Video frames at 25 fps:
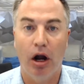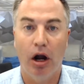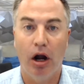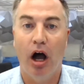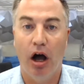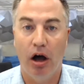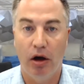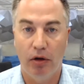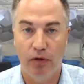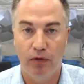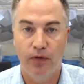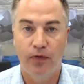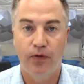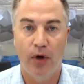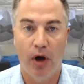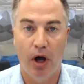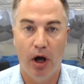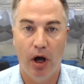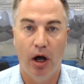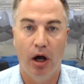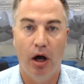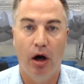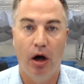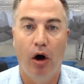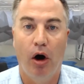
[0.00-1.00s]
of uh,
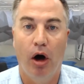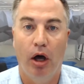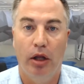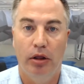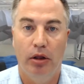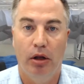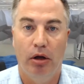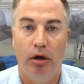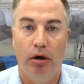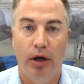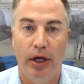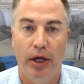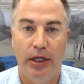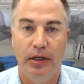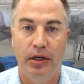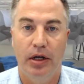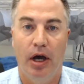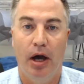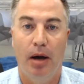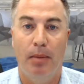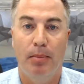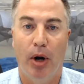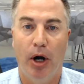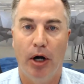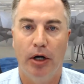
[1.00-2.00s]
online
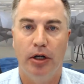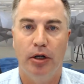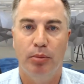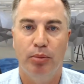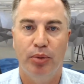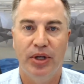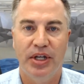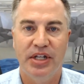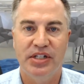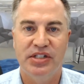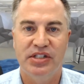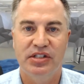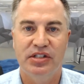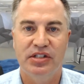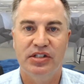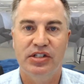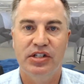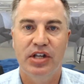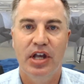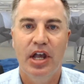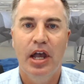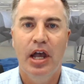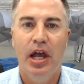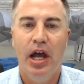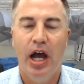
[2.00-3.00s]
uh, marketplaces.
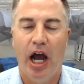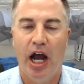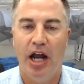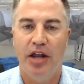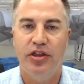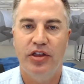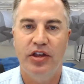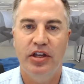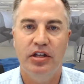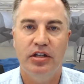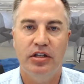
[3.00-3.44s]
I think